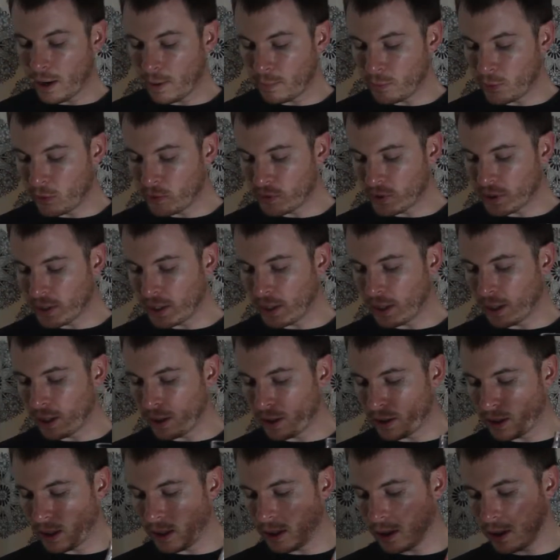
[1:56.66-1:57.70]
I'm
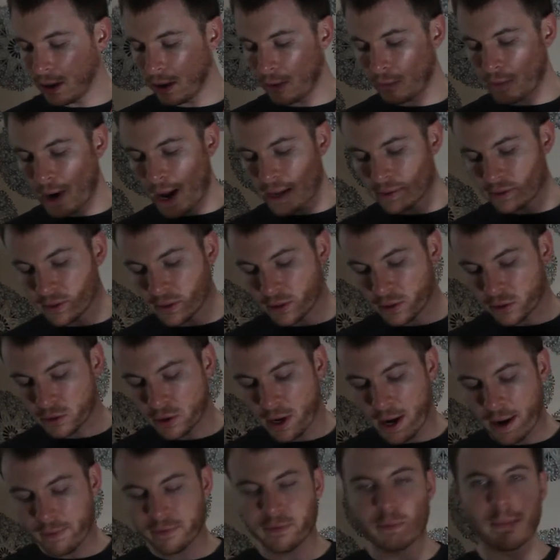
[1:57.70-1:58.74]
using the
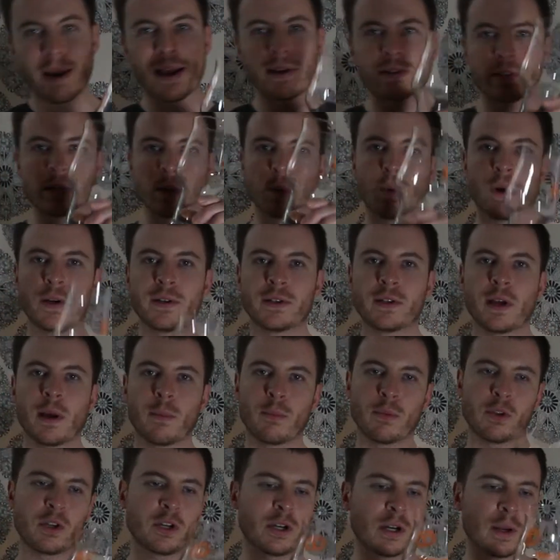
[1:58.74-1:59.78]
Rastelcraft Master 1
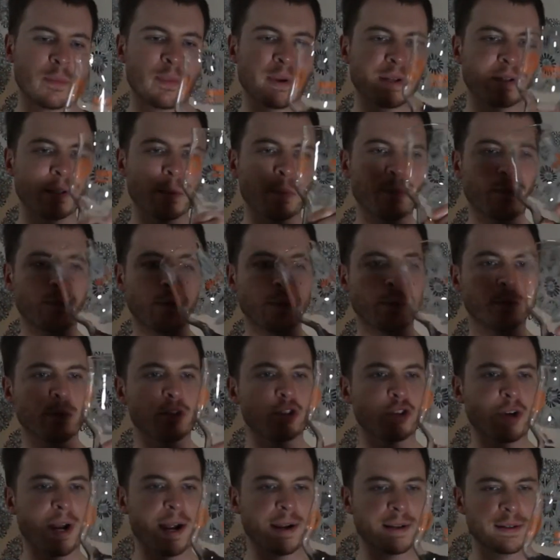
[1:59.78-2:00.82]
tumbler I picked up from
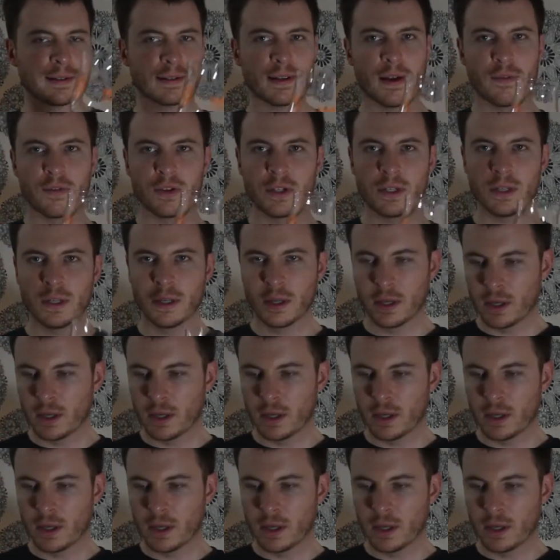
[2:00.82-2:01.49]
Track 7.